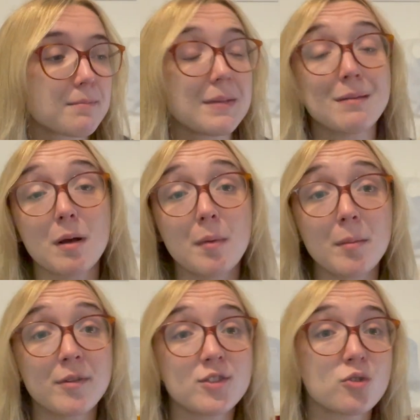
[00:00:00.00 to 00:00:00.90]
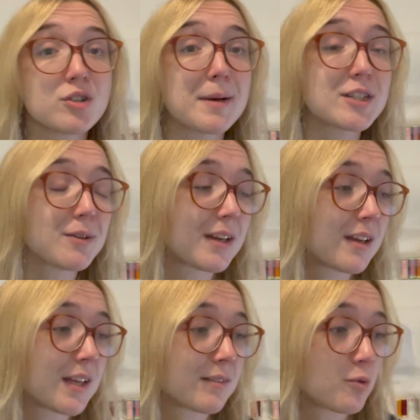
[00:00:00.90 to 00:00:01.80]
Me and my mum have talked about doing
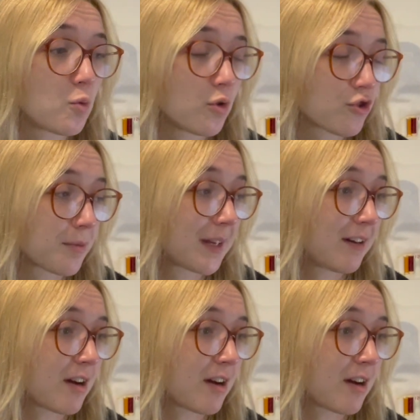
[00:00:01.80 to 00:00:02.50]
a wardrobe clear